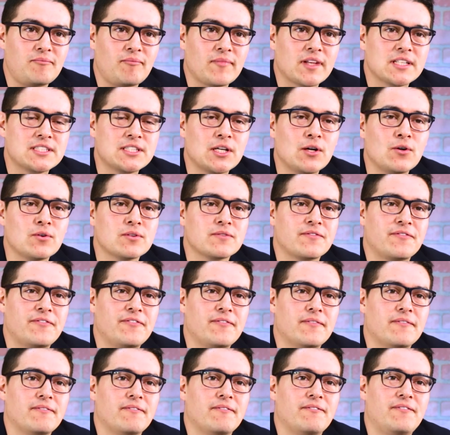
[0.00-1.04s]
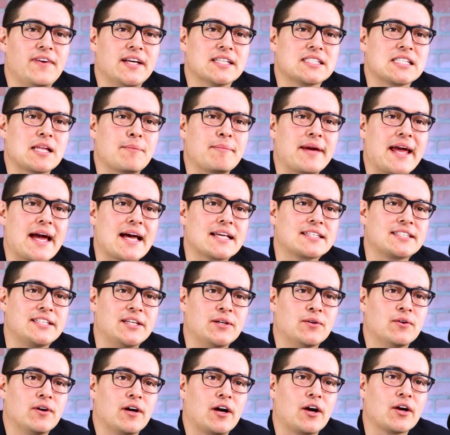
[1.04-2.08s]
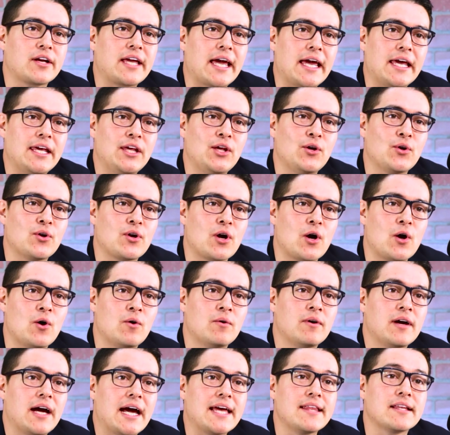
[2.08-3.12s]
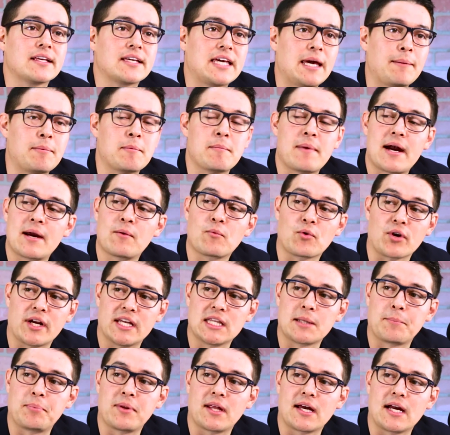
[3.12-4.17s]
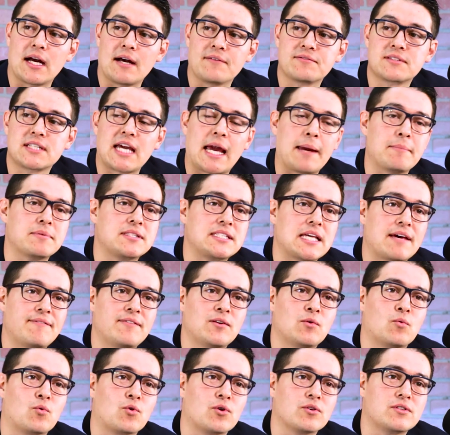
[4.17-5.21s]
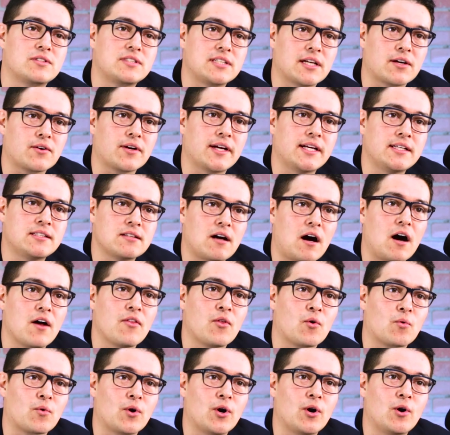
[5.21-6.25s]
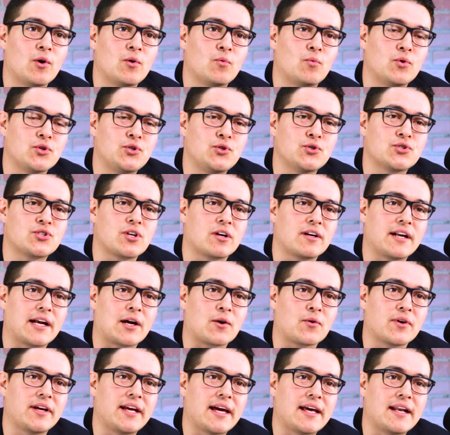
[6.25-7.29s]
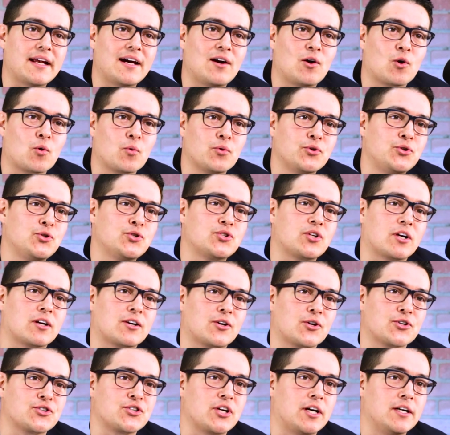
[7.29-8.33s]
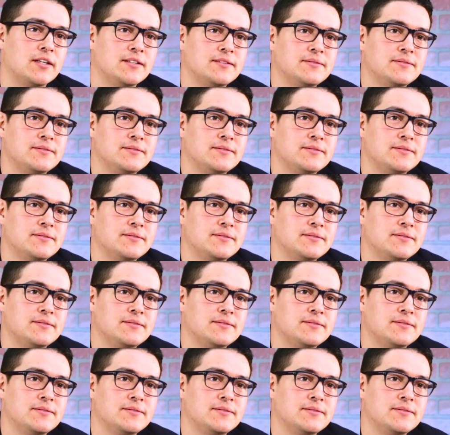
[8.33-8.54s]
So, Vince, let me ask you. Okay, you go, and keep in mind we're in the playoffs. Game 7, World Series, on the road. Would you start Arrieta or would you start Kershaw?